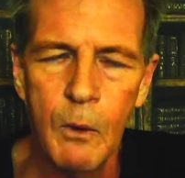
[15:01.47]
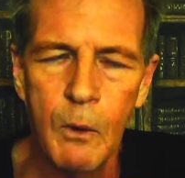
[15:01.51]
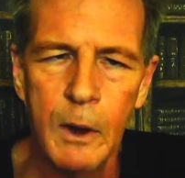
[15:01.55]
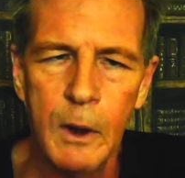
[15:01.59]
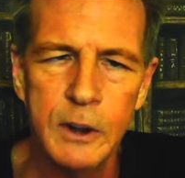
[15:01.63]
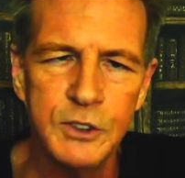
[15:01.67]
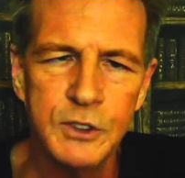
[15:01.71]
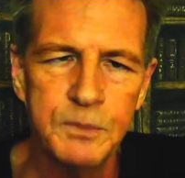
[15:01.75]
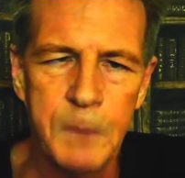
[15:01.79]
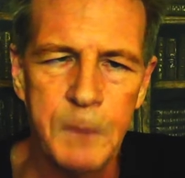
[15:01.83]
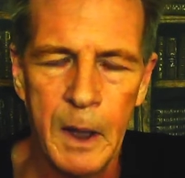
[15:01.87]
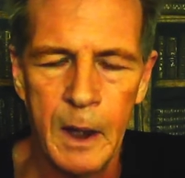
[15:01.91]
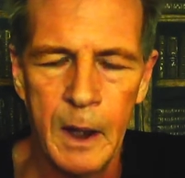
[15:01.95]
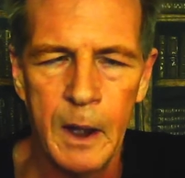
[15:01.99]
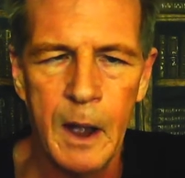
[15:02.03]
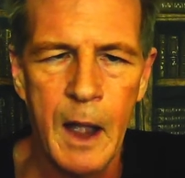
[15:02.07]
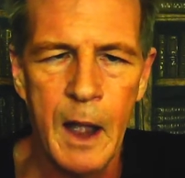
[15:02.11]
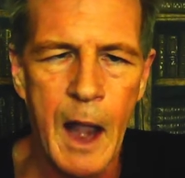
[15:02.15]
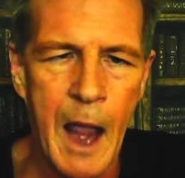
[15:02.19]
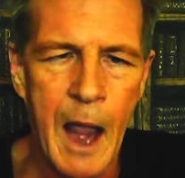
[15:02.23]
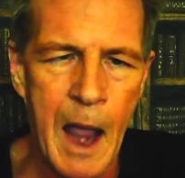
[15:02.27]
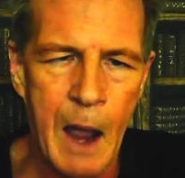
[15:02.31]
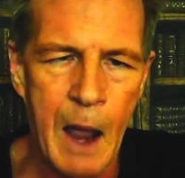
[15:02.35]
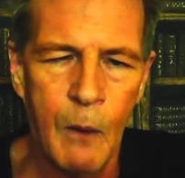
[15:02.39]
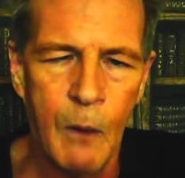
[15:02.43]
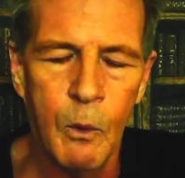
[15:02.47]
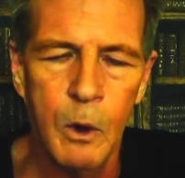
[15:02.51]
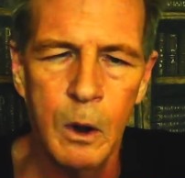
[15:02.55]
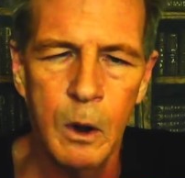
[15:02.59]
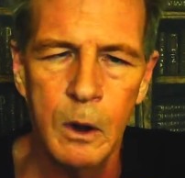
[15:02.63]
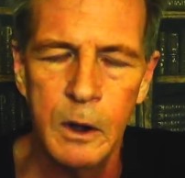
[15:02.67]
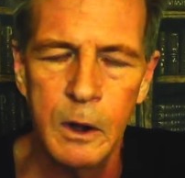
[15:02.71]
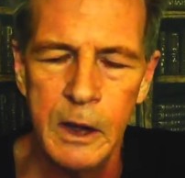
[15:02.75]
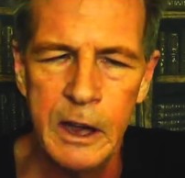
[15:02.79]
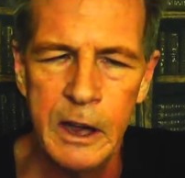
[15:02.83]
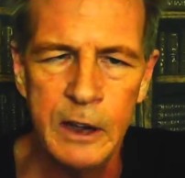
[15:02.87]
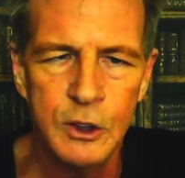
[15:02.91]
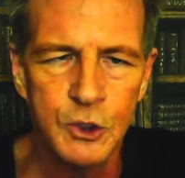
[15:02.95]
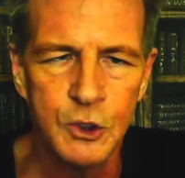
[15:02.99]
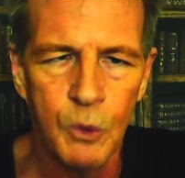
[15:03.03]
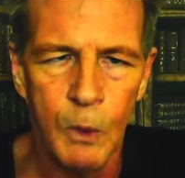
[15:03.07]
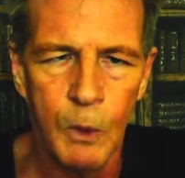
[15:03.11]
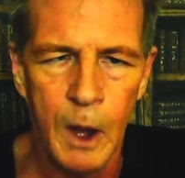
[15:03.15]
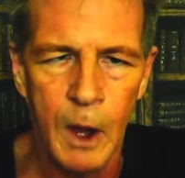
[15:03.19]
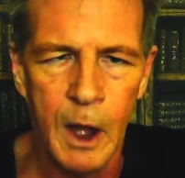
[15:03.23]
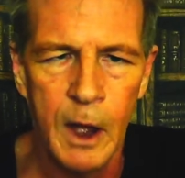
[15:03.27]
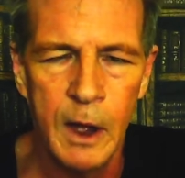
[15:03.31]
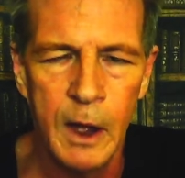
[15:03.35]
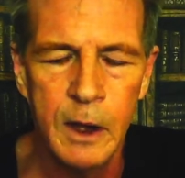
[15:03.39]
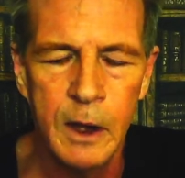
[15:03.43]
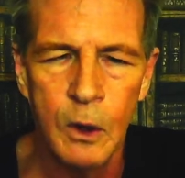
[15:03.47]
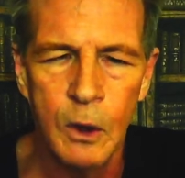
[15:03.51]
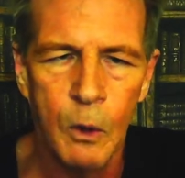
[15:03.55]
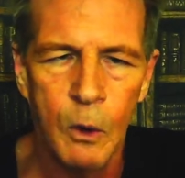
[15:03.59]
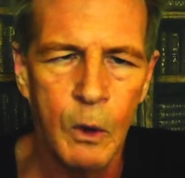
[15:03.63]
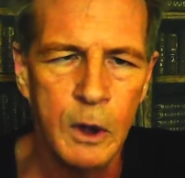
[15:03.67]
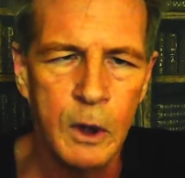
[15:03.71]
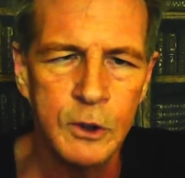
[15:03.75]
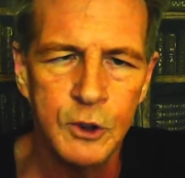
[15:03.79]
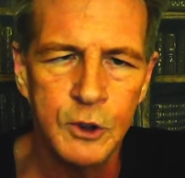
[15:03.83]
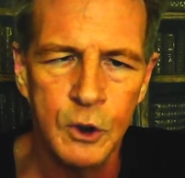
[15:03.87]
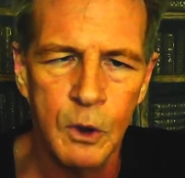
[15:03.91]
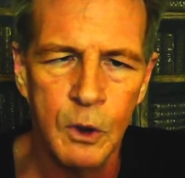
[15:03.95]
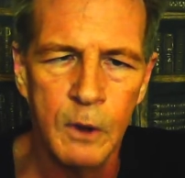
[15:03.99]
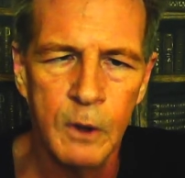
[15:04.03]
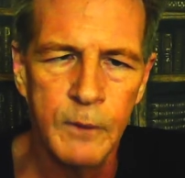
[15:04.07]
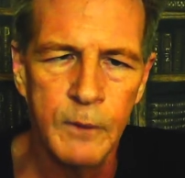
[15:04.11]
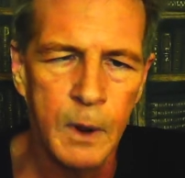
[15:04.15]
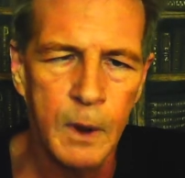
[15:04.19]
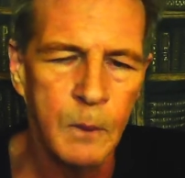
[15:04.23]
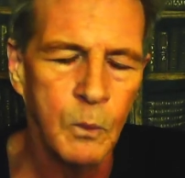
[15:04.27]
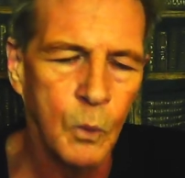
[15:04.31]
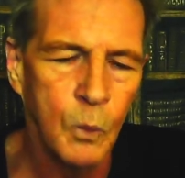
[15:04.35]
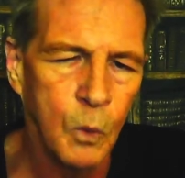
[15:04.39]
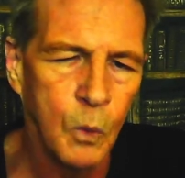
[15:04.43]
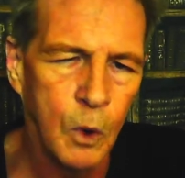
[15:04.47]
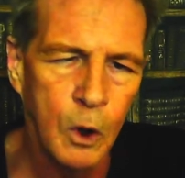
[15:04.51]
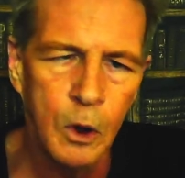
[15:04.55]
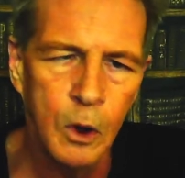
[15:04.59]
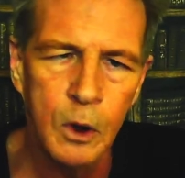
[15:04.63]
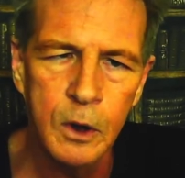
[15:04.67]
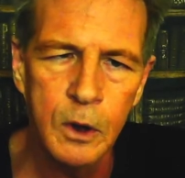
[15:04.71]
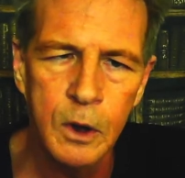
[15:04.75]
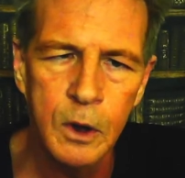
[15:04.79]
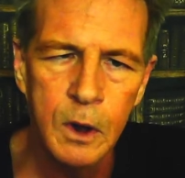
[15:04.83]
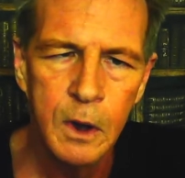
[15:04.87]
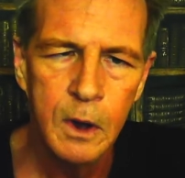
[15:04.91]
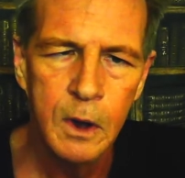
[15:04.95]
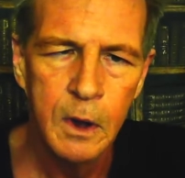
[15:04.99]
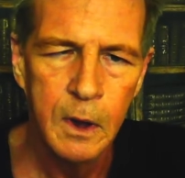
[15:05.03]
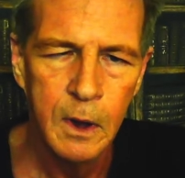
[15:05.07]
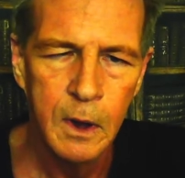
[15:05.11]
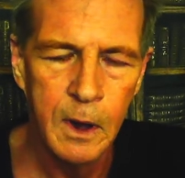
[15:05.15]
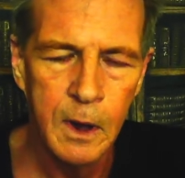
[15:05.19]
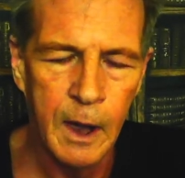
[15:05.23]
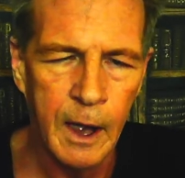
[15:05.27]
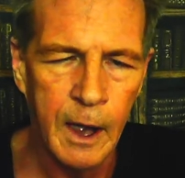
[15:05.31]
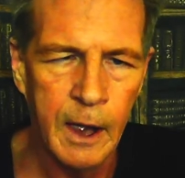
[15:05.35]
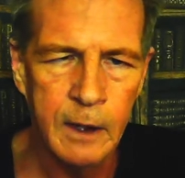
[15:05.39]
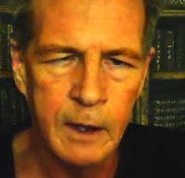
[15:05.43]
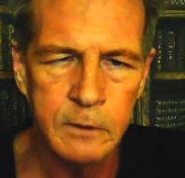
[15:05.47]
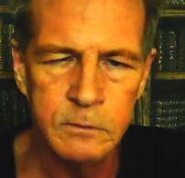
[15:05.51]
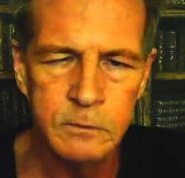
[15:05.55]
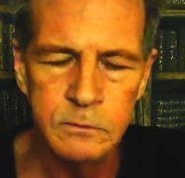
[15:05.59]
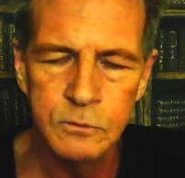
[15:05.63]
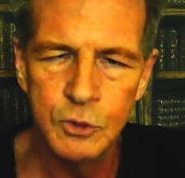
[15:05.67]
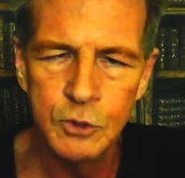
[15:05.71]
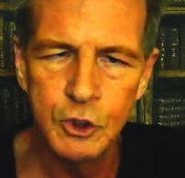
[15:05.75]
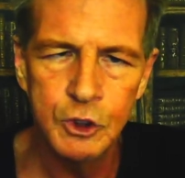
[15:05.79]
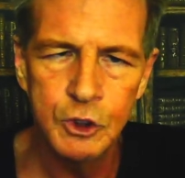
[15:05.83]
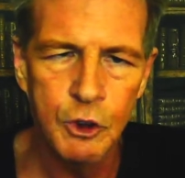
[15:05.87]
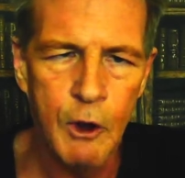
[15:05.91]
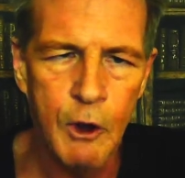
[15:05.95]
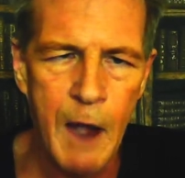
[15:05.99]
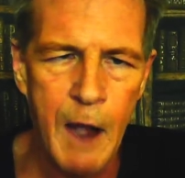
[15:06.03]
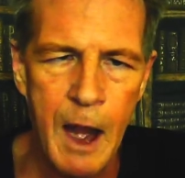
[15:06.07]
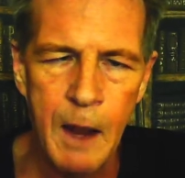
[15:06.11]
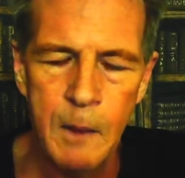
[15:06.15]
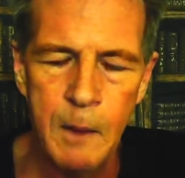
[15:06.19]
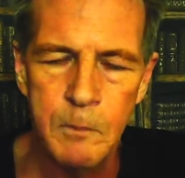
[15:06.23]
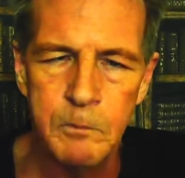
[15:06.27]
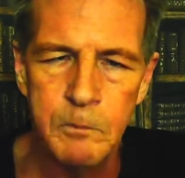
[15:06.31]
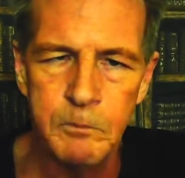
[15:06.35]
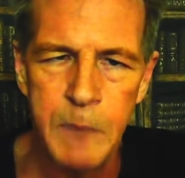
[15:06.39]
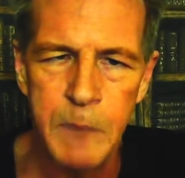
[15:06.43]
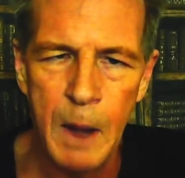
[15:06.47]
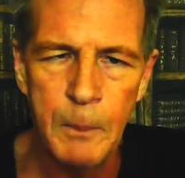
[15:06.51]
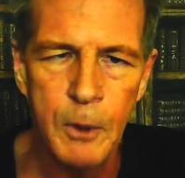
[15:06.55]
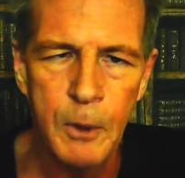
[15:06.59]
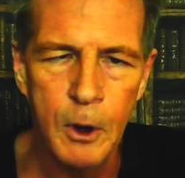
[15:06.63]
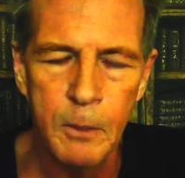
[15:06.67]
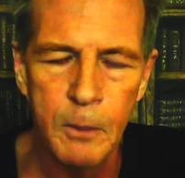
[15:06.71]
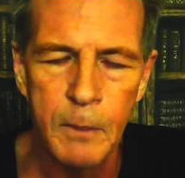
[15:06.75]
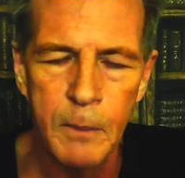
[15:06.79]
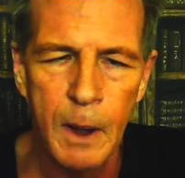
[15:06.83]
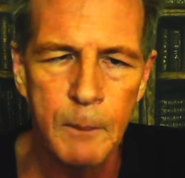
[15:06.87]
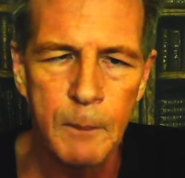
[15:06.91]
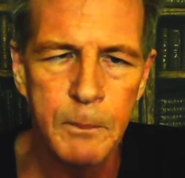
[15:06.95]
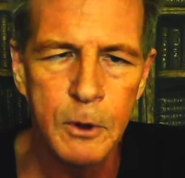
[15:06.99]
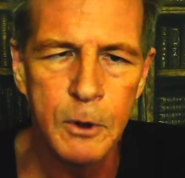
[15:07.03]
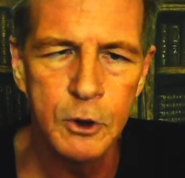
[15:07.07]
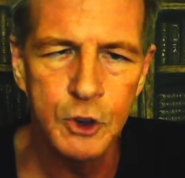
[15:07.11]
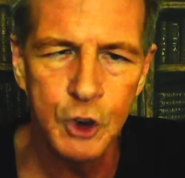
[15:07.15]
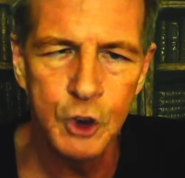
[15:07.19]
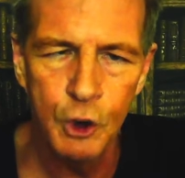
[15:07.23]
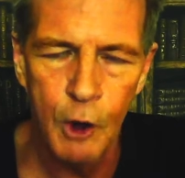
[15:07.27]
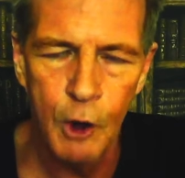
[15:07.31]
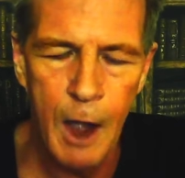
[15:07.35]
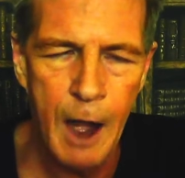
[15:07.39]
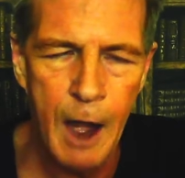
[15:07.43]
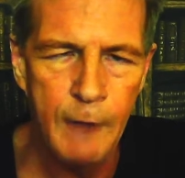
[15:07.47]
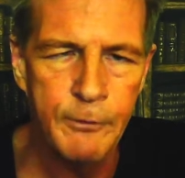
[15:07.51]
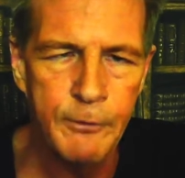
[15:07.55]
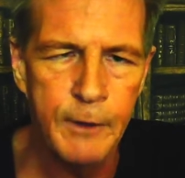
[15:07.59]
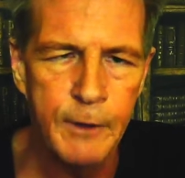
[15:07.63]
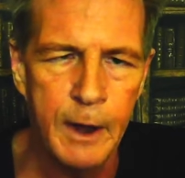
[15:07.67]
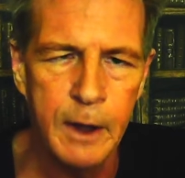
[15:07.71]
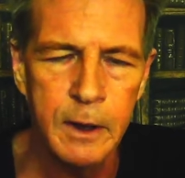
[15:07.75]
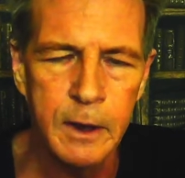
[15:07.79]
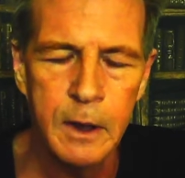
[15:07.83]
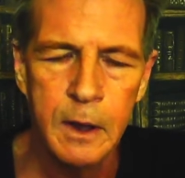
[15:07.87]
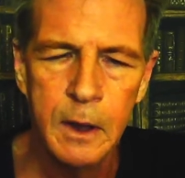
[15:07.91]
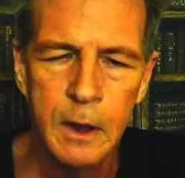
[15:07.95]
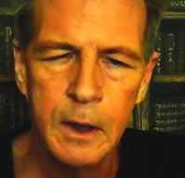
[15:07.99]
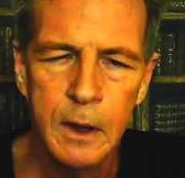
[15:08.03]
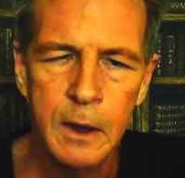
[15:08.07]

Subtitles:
to spend an hour each way going to and from work and bumper-to-bumper traffic.